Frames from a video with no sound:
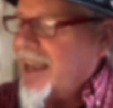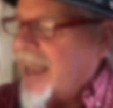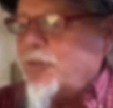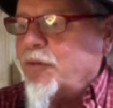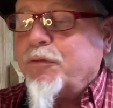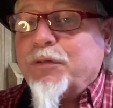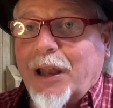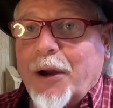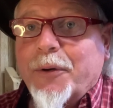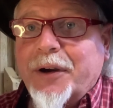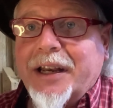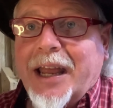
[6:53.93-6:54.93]
and
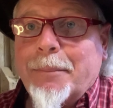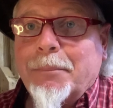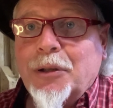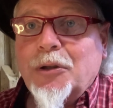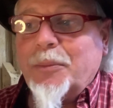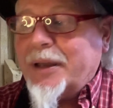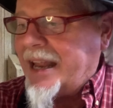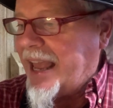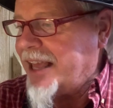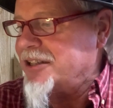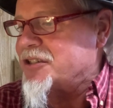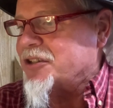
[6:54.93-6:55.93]
flowering and bloom
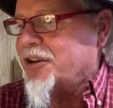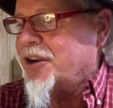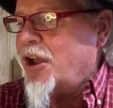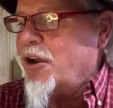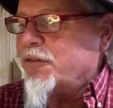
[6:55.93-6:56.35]
enhancer